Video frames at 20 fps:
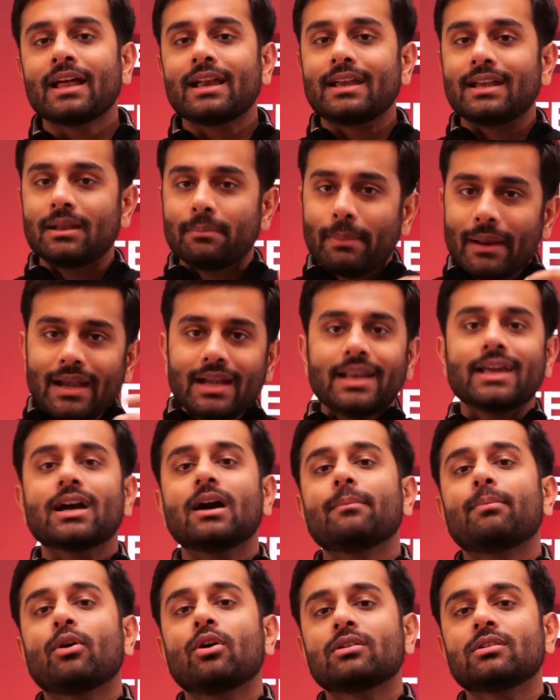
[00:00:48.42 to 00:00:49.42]
depending
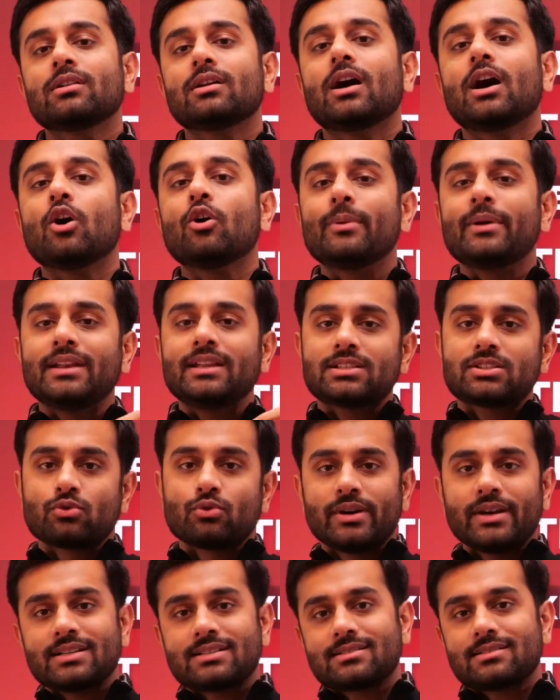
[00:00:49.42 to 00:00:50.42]
upon how many
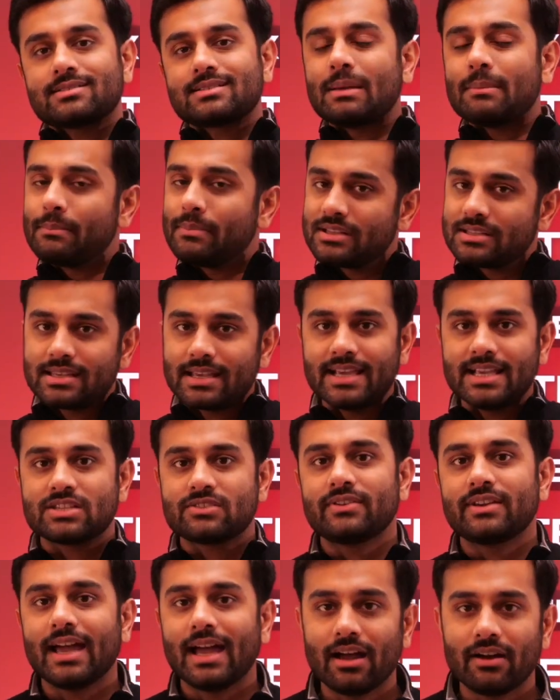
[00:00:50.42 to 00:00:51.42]
students sample size
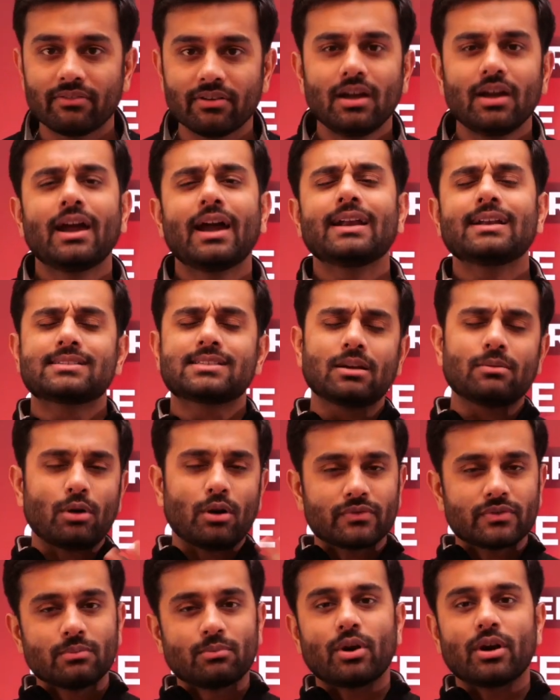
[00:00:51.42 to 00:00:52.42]
we have and some
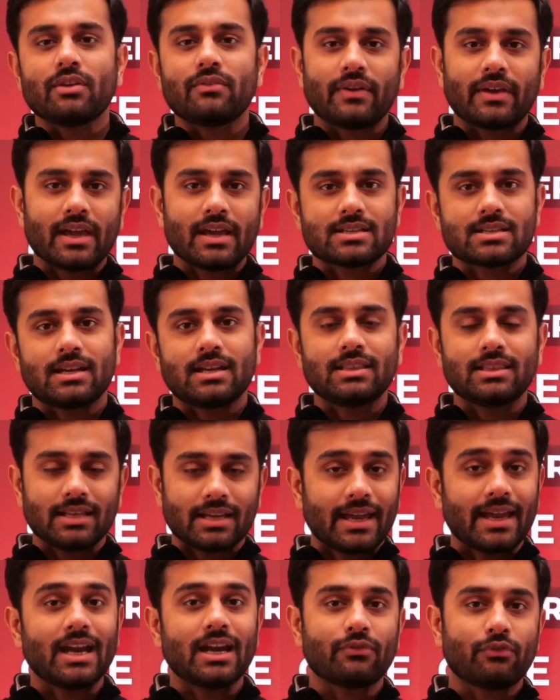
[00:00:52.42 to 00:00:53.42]
of the modification in the
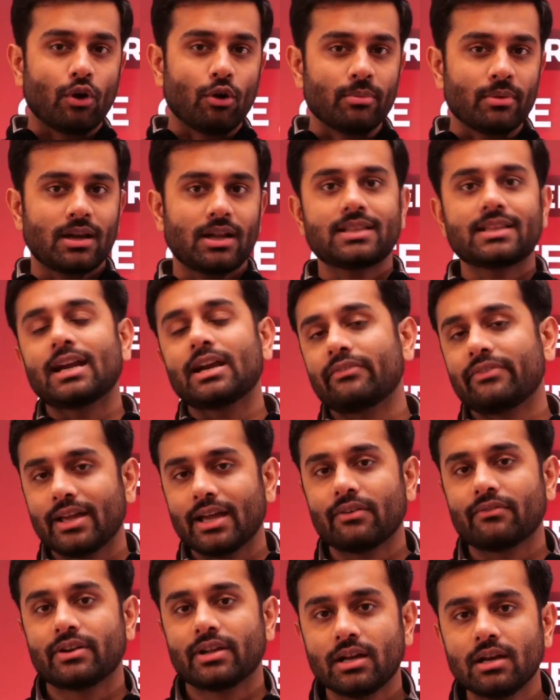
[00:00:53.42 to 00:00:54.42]
GATE formula that we
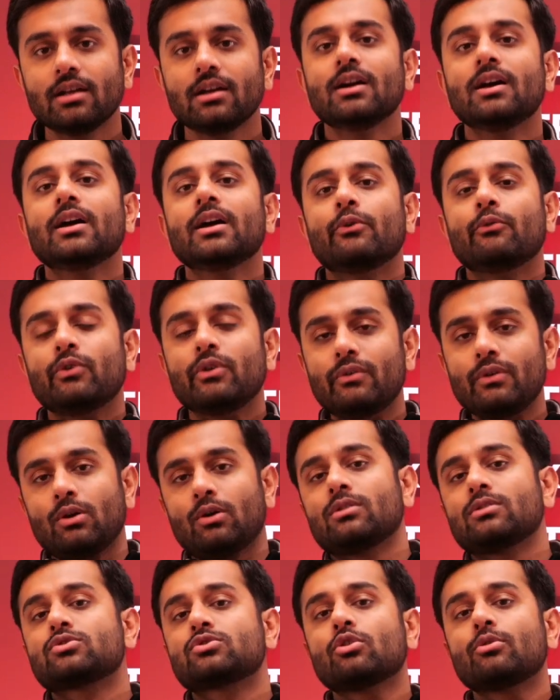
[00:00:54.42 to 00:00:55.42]
have done, we will
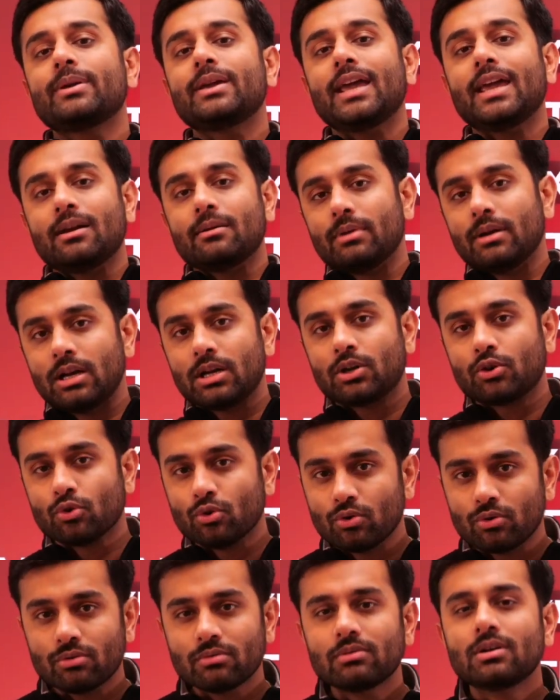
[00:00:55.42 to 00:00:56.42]
also be able
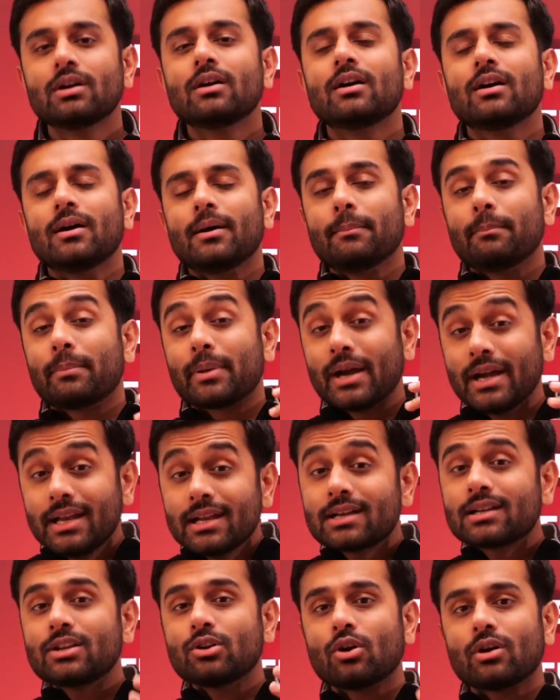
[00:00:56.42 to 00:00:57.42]
to
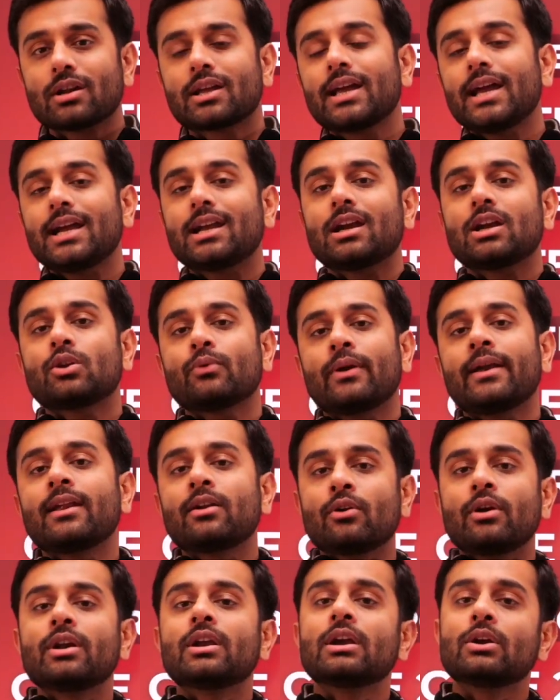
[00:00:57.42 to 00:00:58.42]
predict your GATE
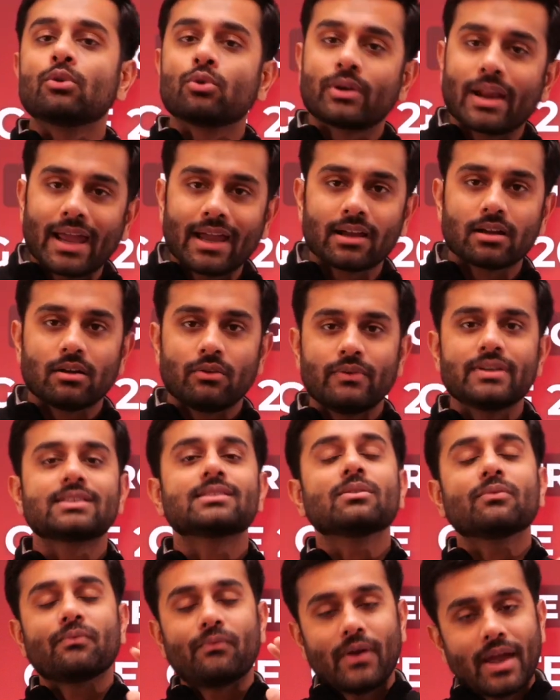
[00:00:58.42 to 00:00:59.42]
2022 rank
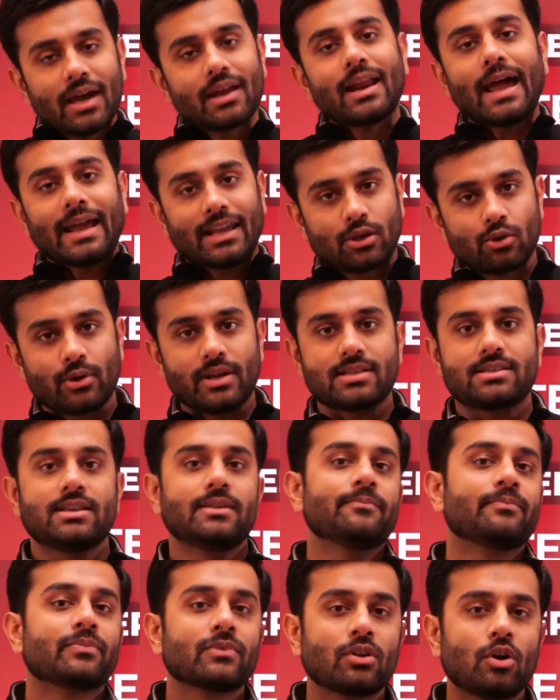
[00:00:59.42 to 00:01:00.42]
with fair accuracy.
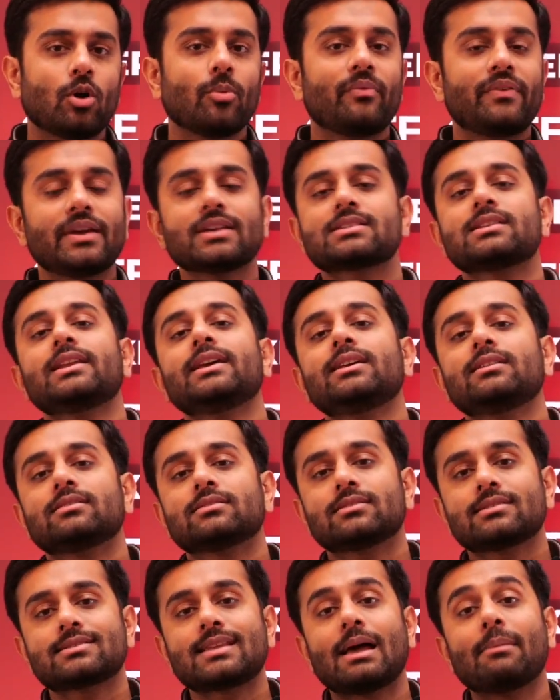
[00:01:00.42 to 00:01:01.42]
Obviously,
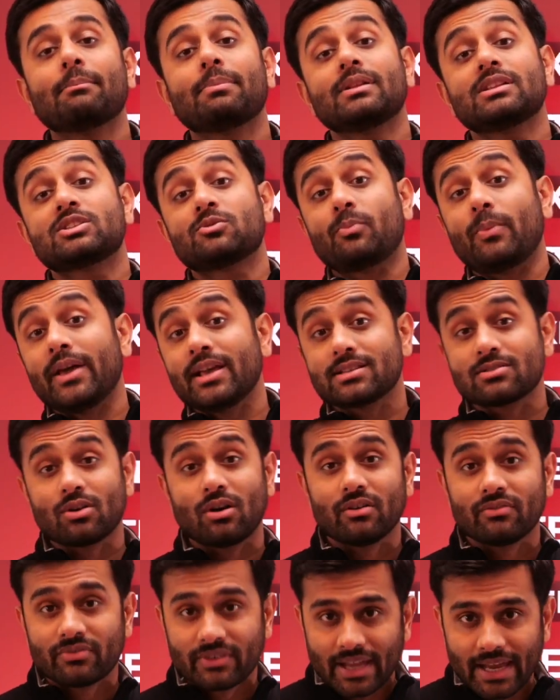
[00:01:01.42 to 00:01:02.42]
the sample space
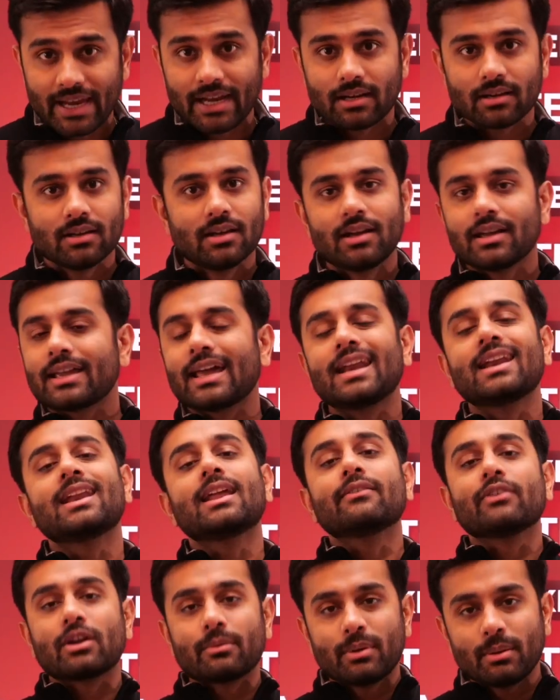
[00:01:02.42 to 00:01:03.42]
of GATE can
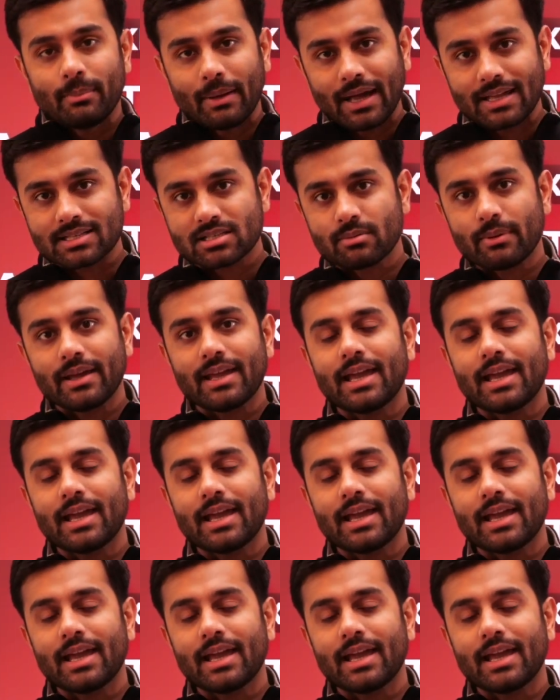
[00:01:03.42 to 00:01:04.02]
never be matched by